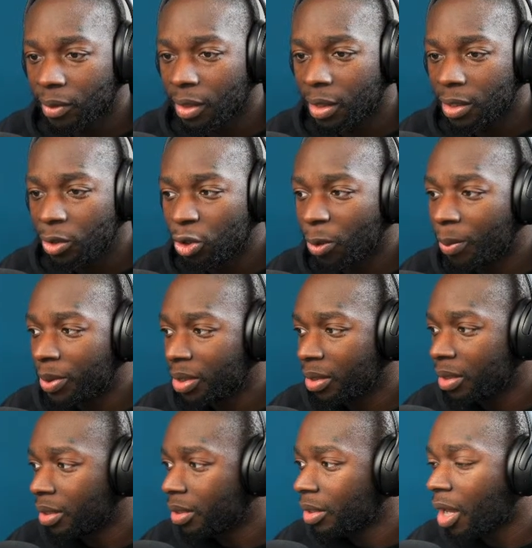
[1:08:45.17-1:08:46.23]
Job
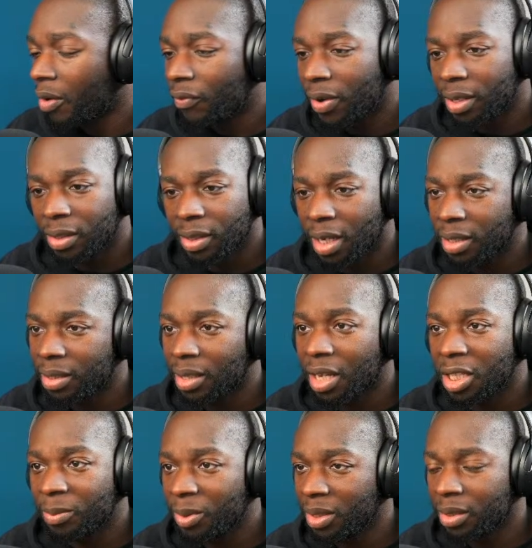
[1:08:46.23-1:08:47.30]
positions, can't find the case, so that
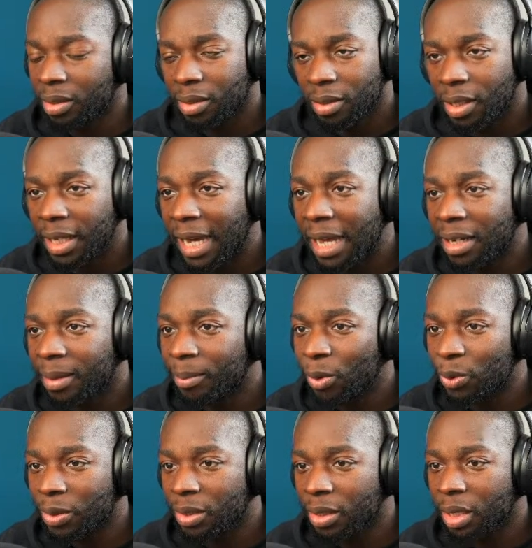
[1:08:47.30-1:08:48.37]
should be, again,
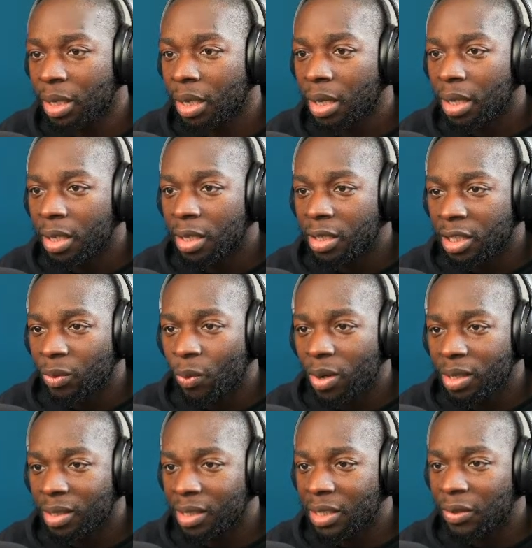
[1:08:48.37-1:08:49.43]
imported. So what
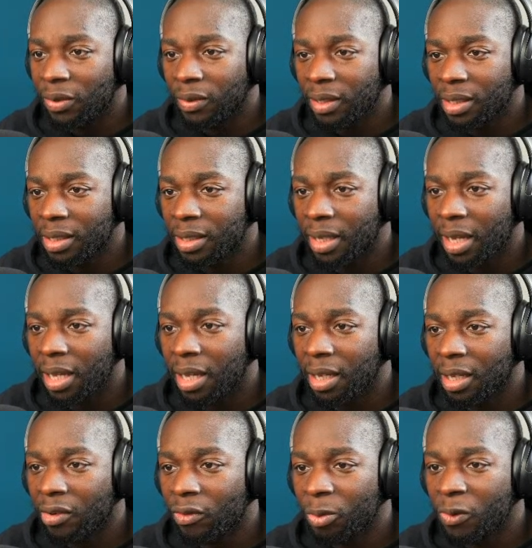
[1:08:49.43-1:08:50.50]
is this doing? This is
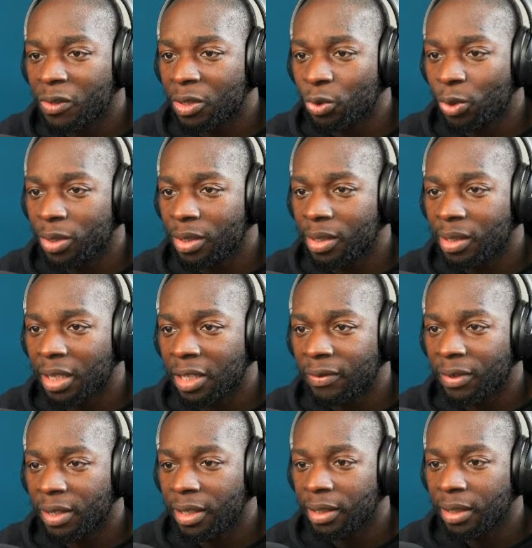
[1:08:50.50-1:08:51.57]
saying removes the choices, that's
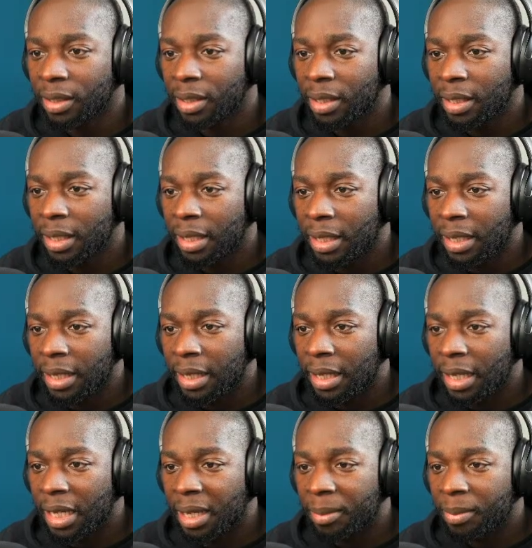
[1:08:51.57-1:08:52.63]
fine.
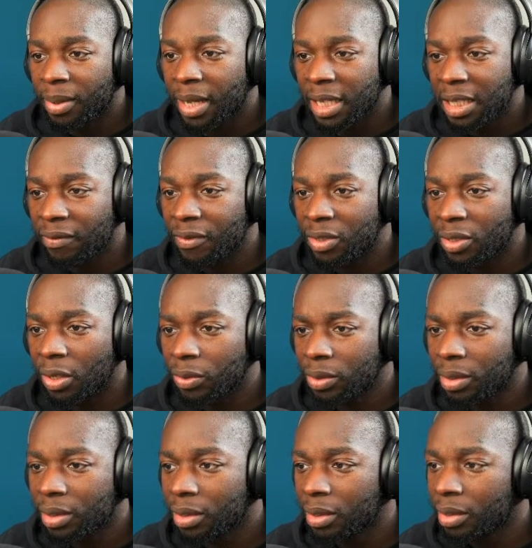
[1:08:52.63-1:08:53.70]
Gets the
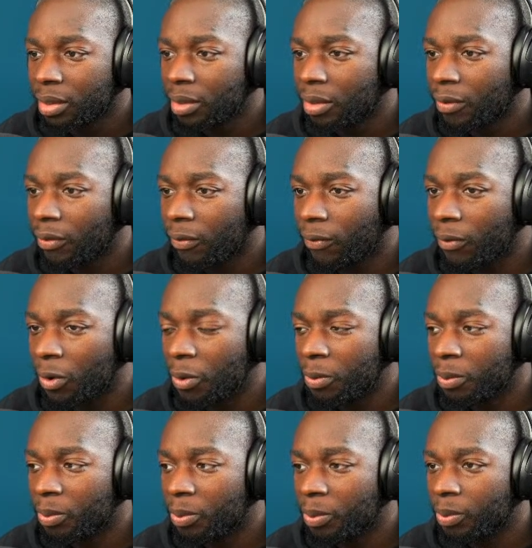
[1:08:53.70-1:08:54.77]
results
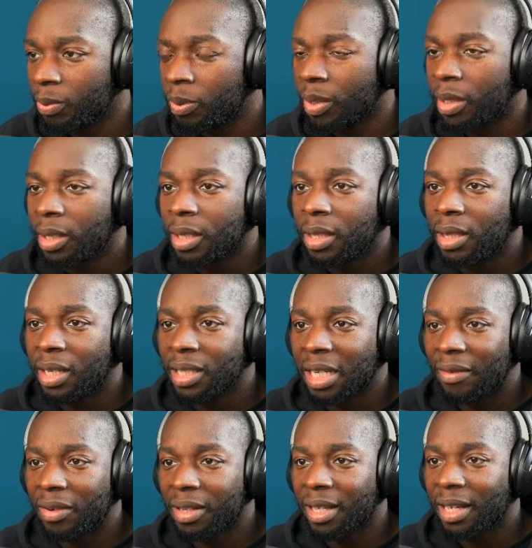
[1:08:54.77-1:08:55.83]
from, let's get
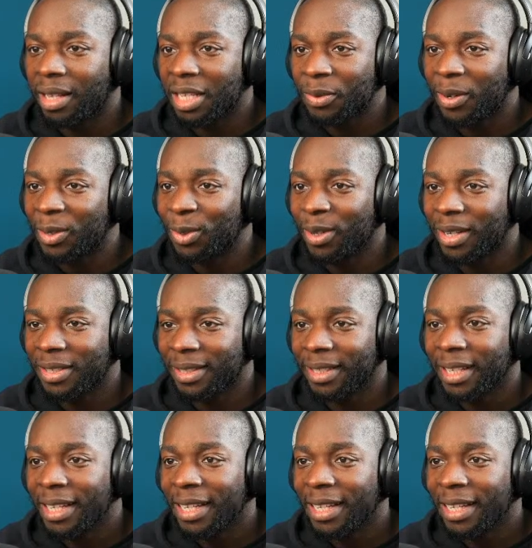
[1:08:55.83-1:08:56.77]
rid of that, that's quite annoying actually.